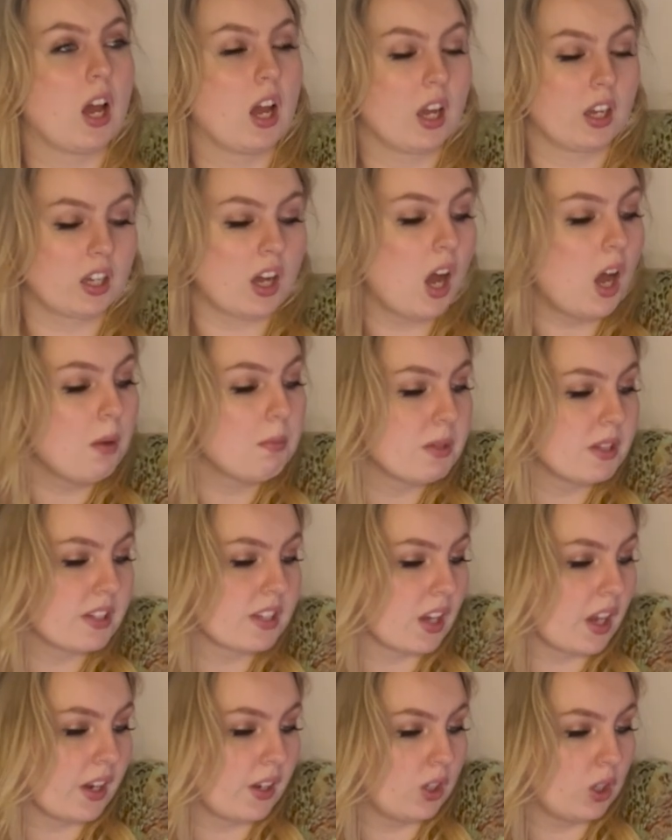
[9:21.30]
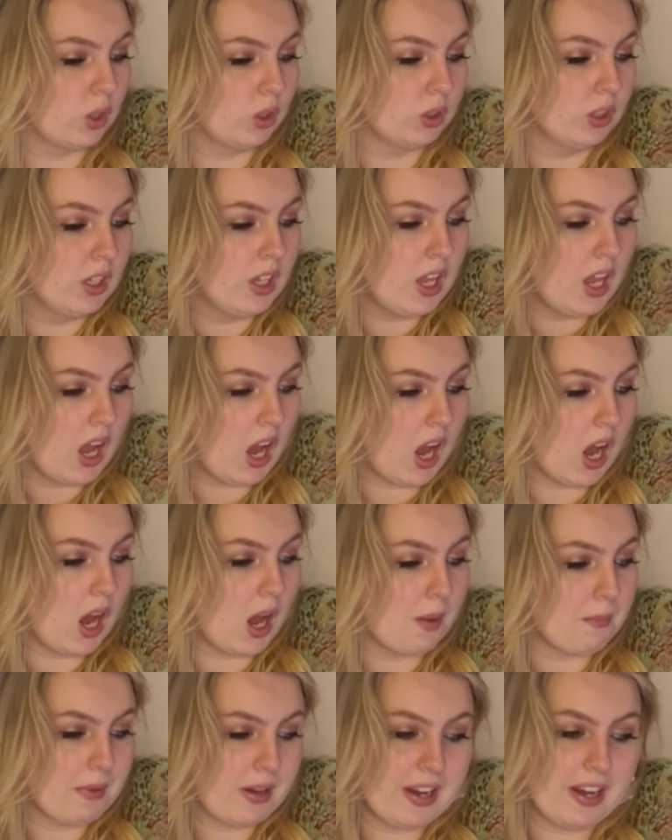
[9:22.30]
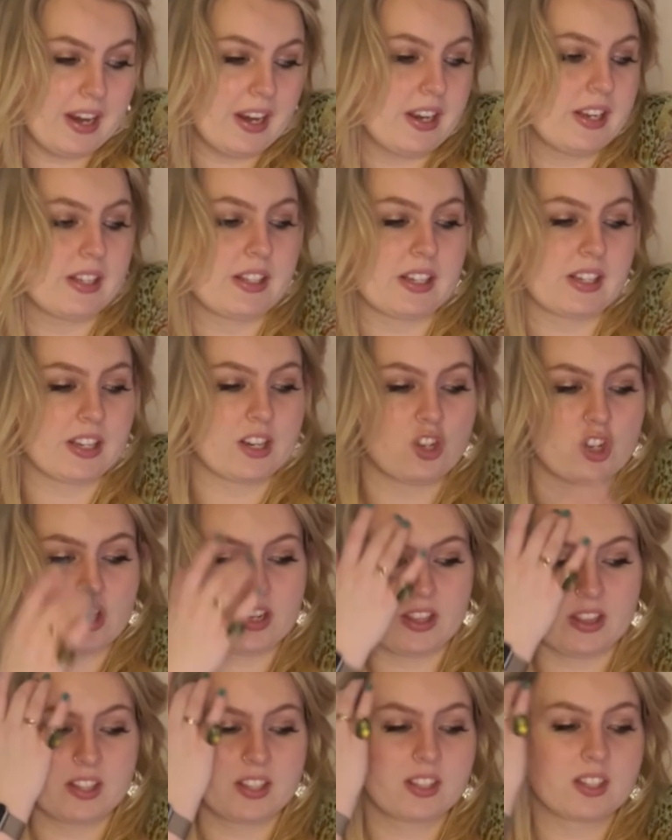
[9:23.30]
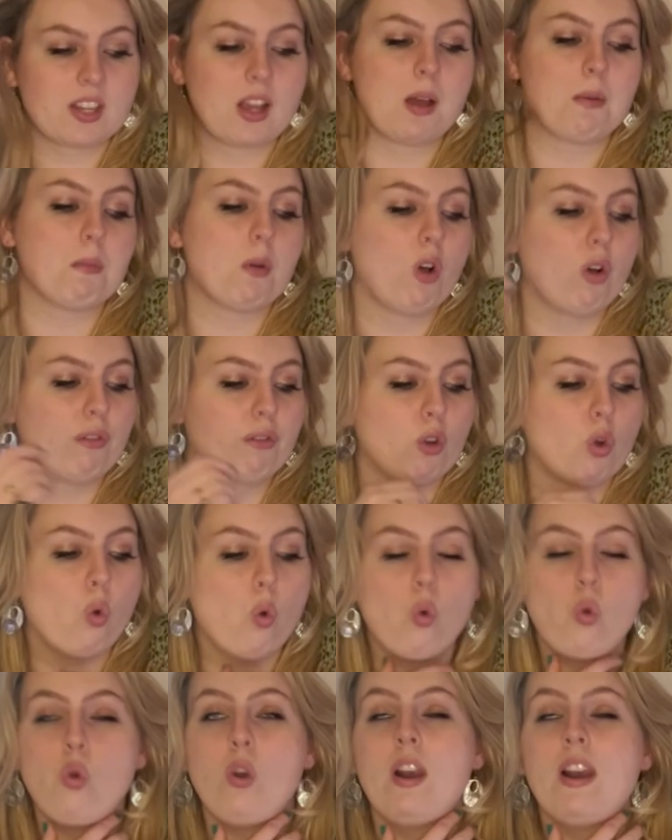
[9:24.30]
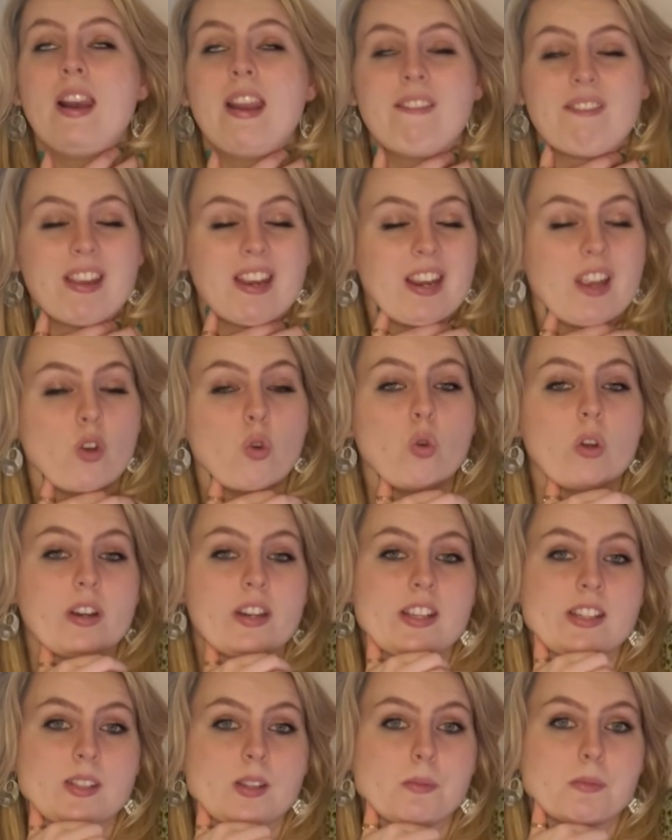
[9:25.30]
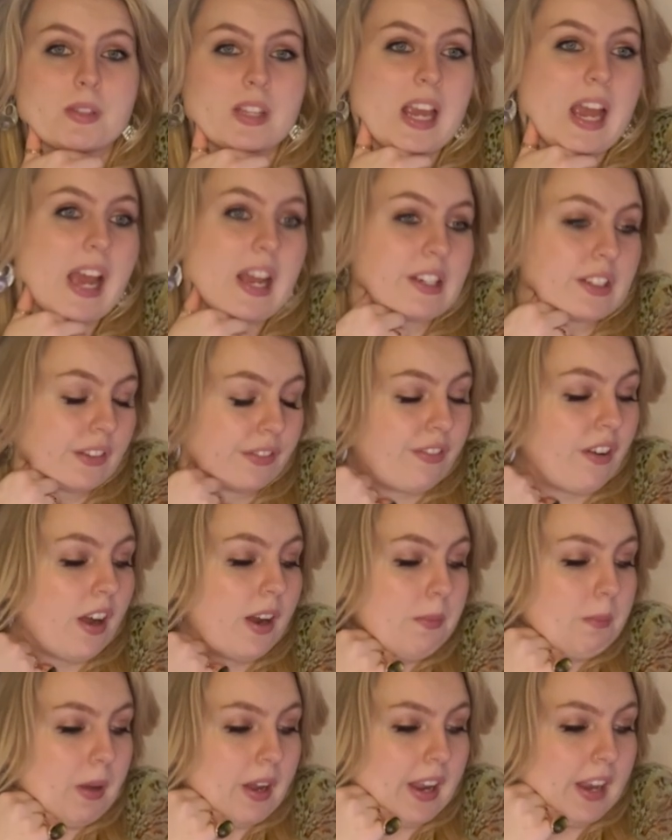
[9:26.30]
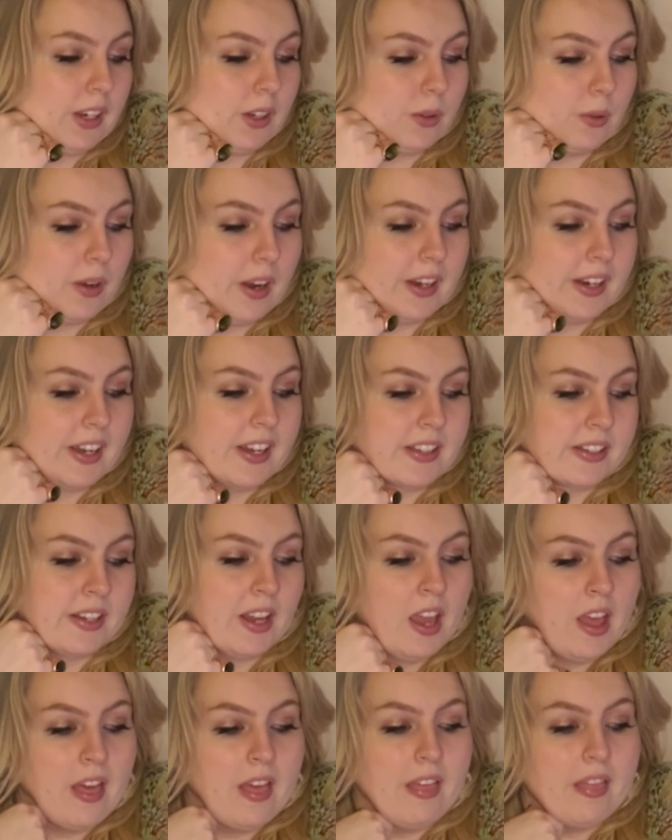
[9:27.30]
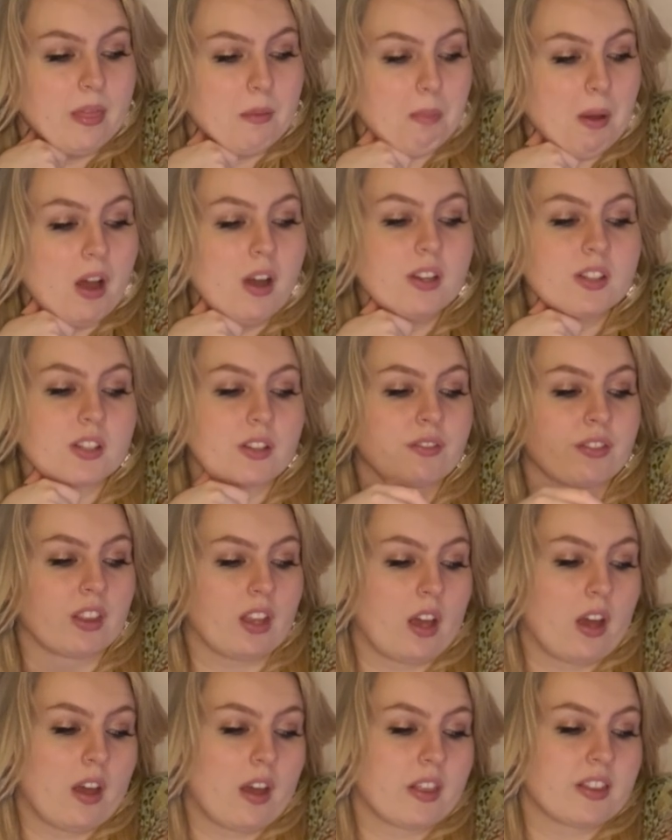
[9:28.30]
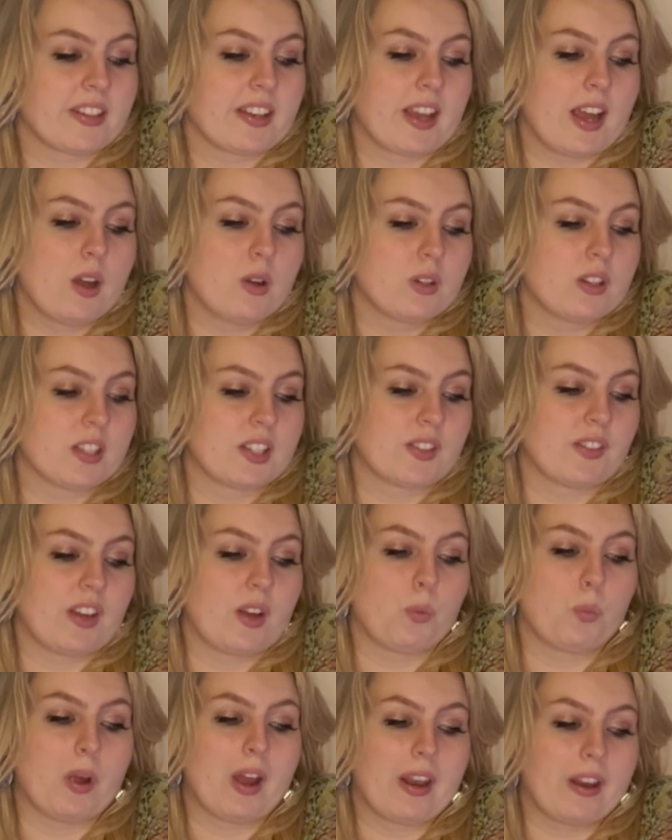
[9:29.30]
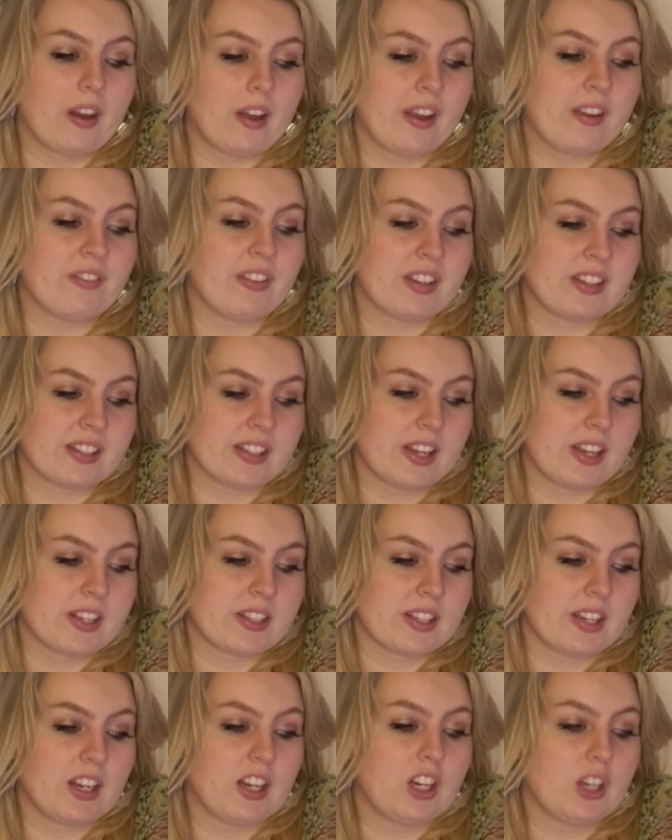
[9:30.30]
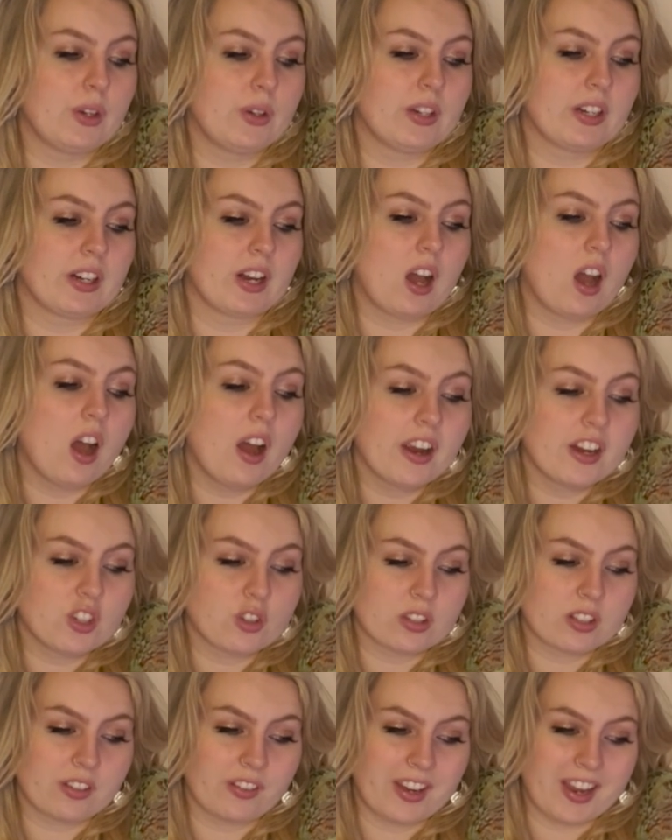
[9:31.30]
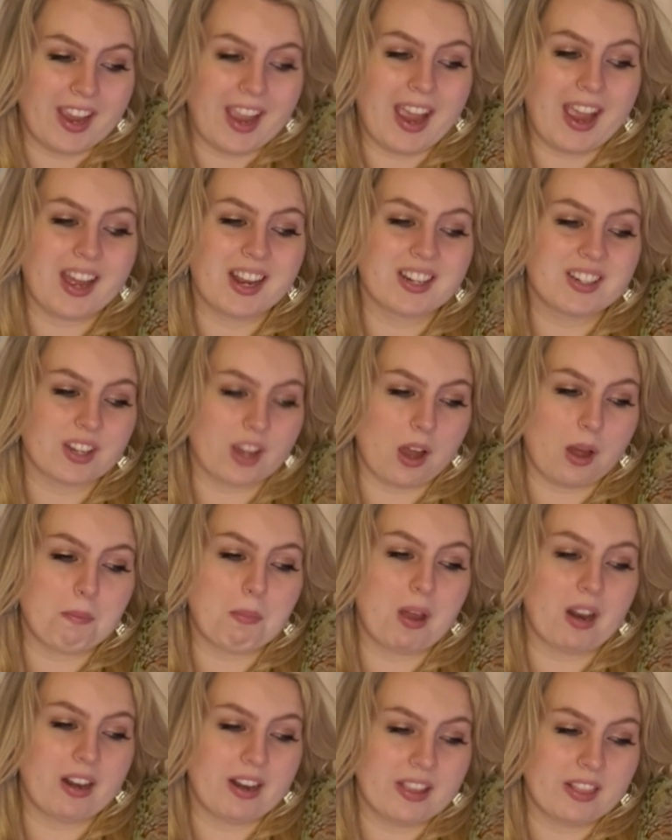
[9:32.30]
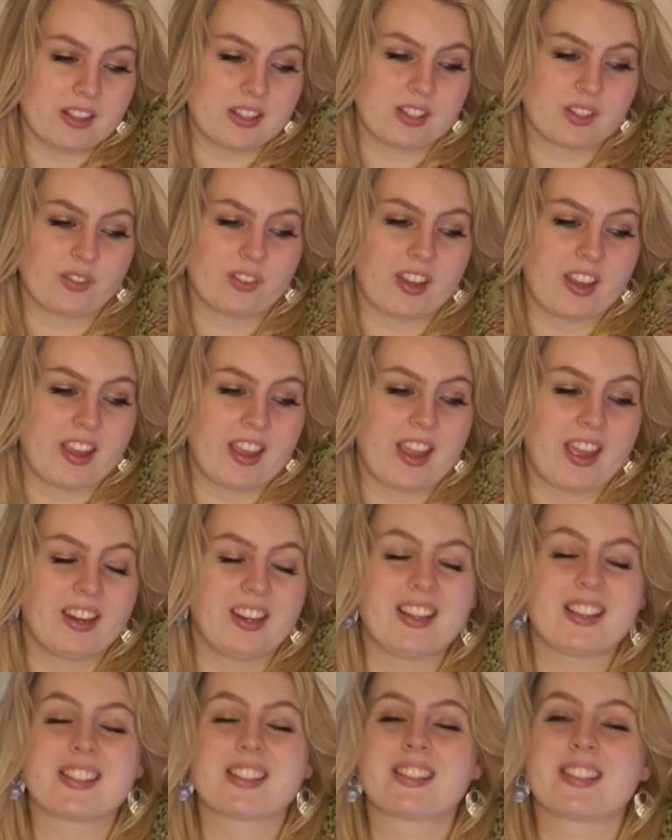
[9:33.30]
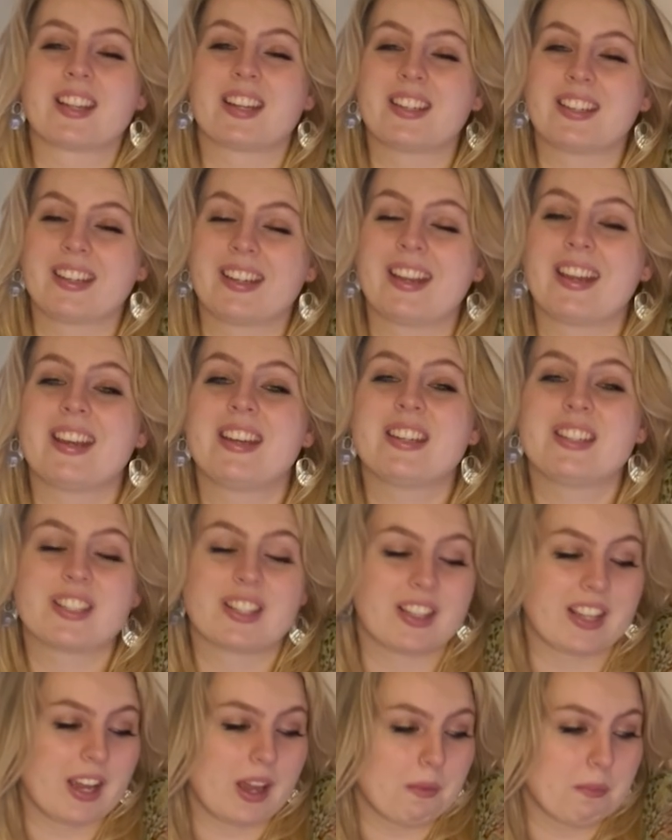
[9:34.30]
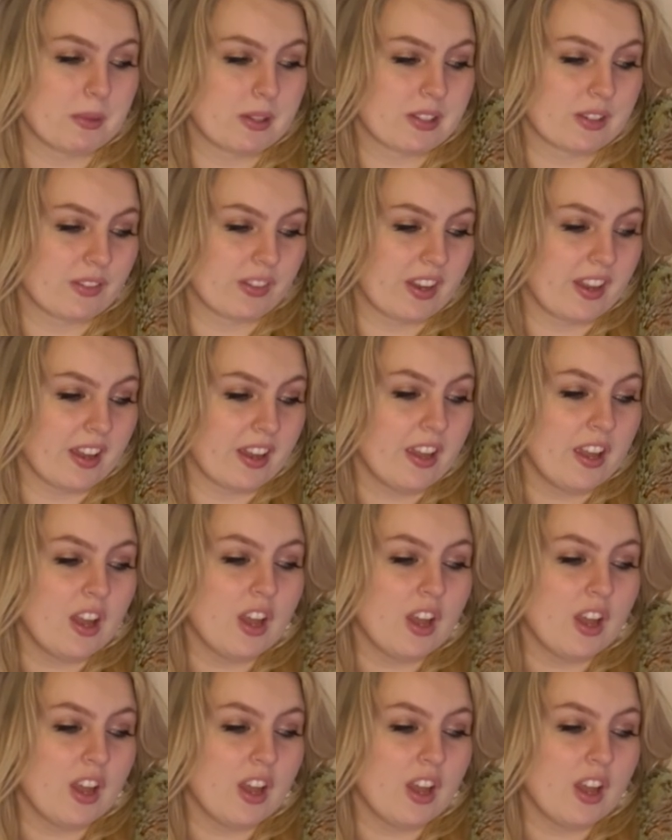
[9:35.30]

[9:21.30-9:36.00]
carbon cycle. It is essentially the sum of all living organisms and defined by AQA as the part of the Earth's outer sphere where life exists, including the hydrosphere and upper lithosphere, and extending into the atmosphere.